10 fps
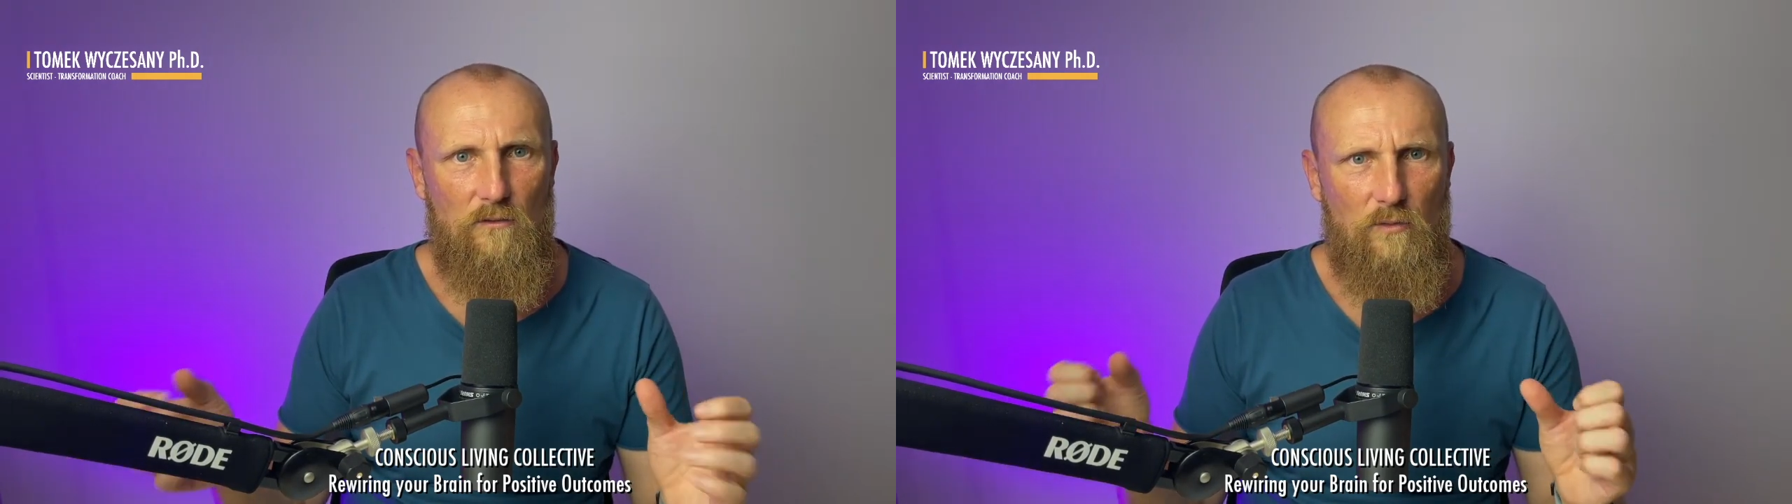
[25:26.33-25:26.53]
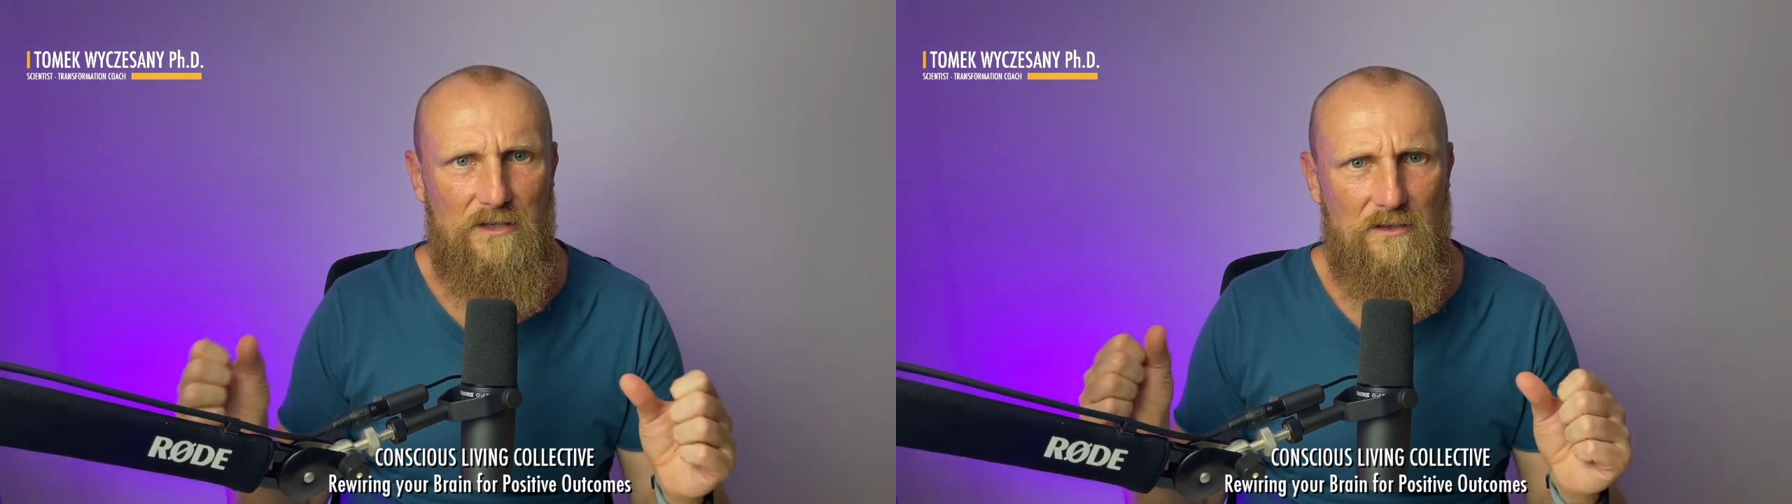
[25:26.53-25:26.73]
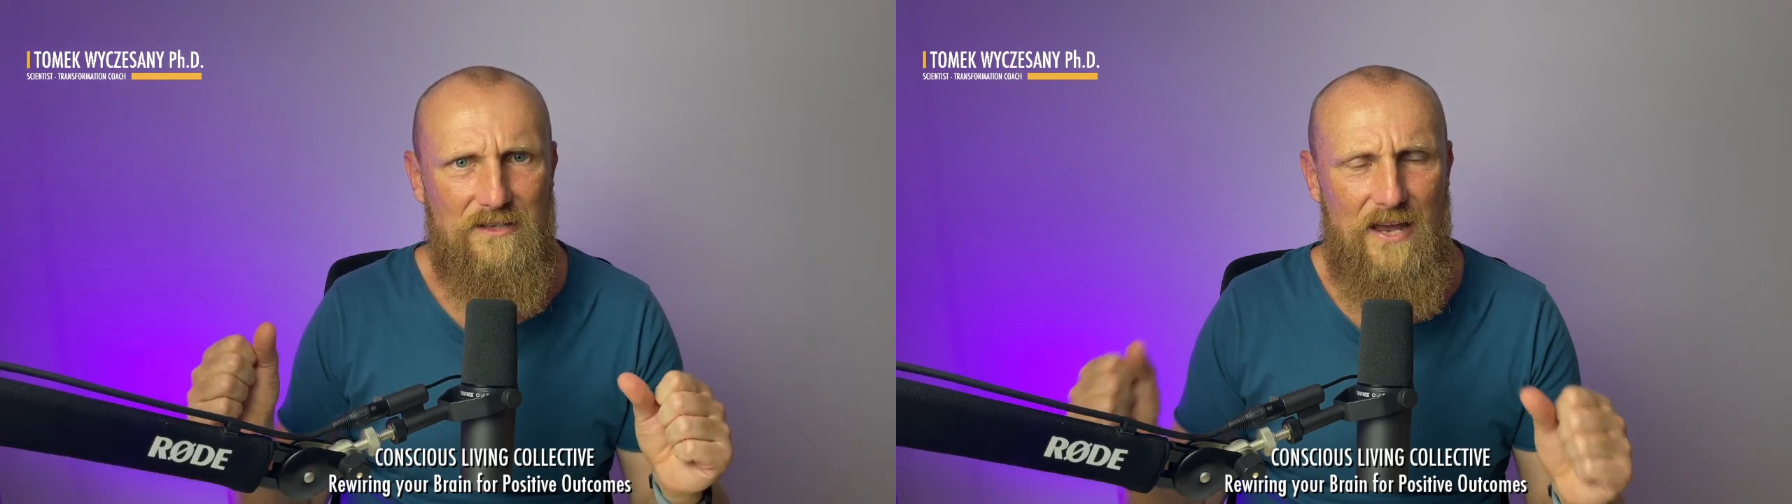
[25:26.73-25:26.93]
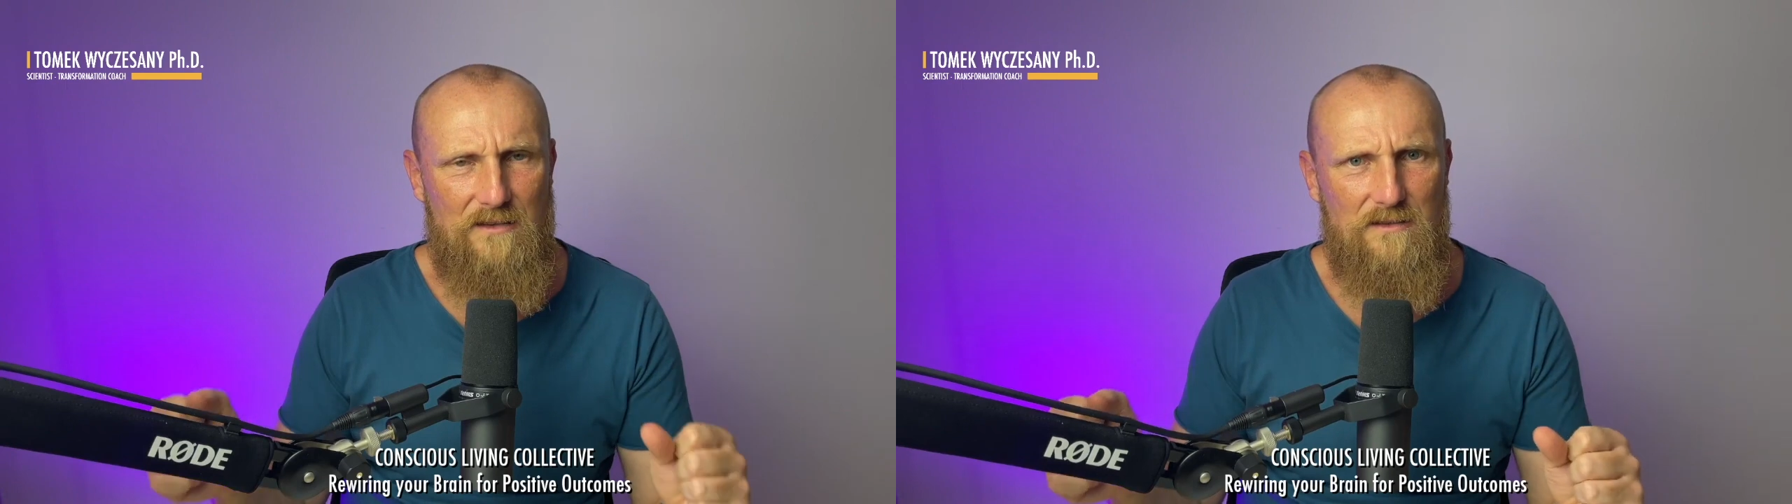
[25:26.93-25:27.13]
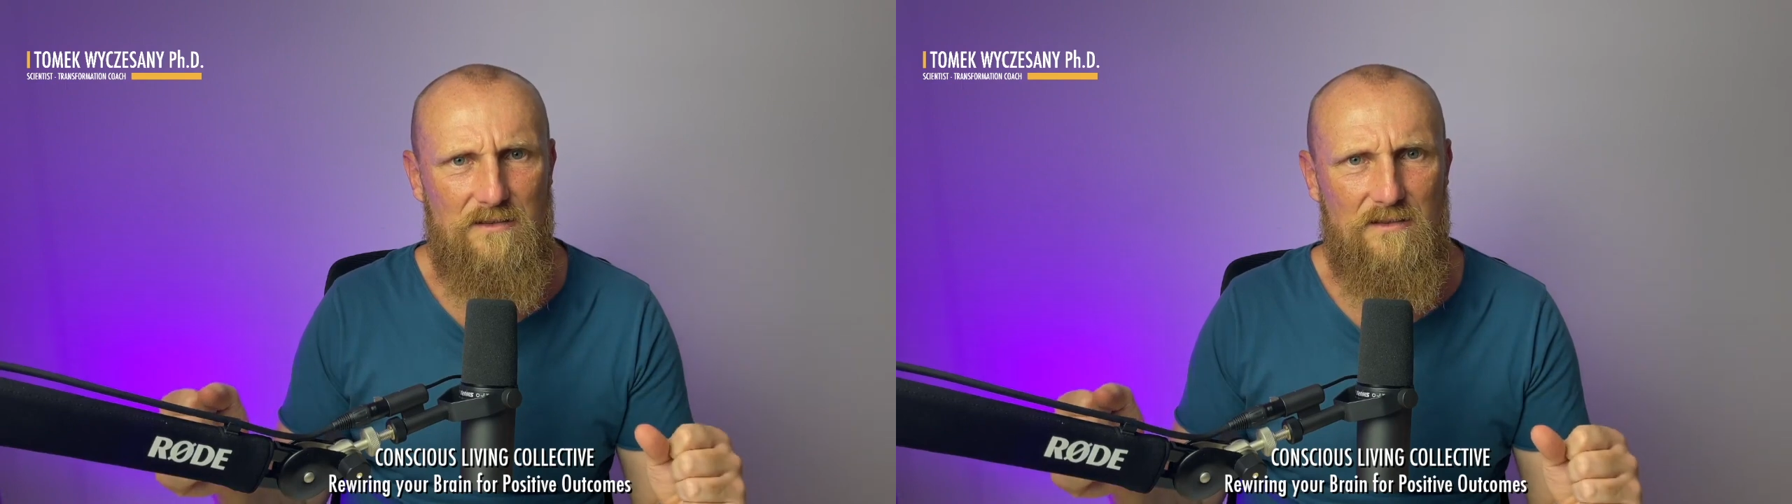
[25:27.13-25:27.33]
When you
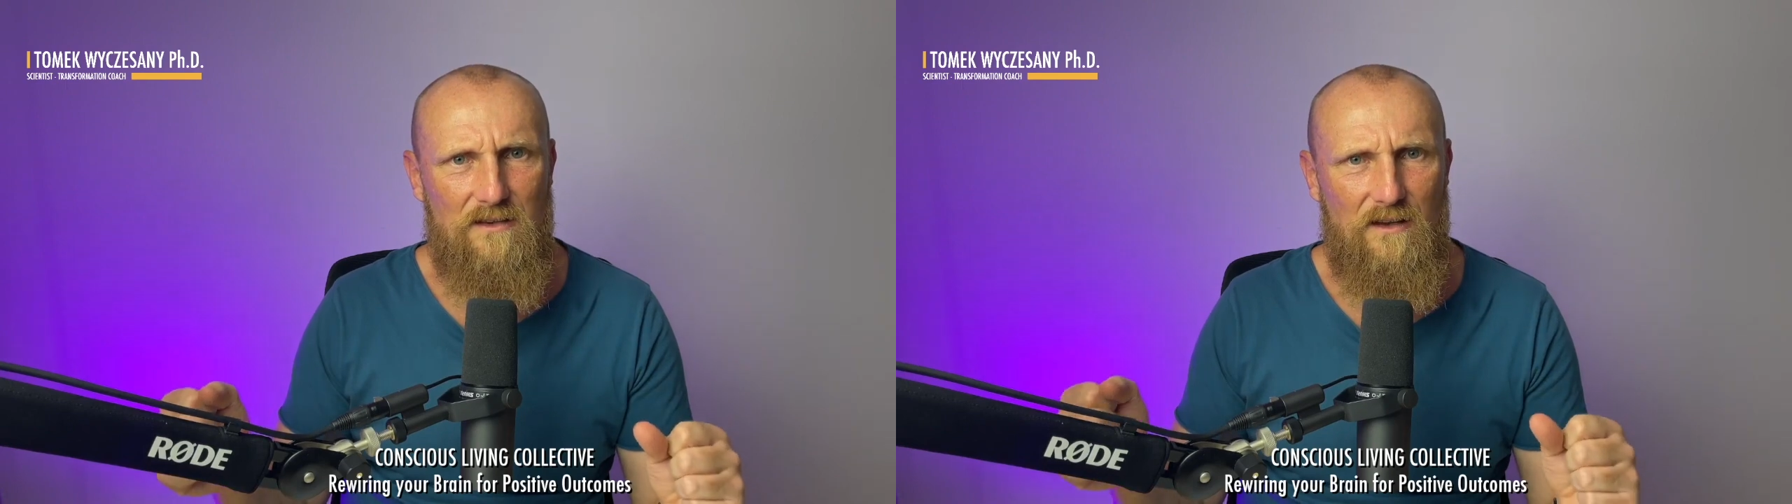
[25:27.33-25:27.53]
tense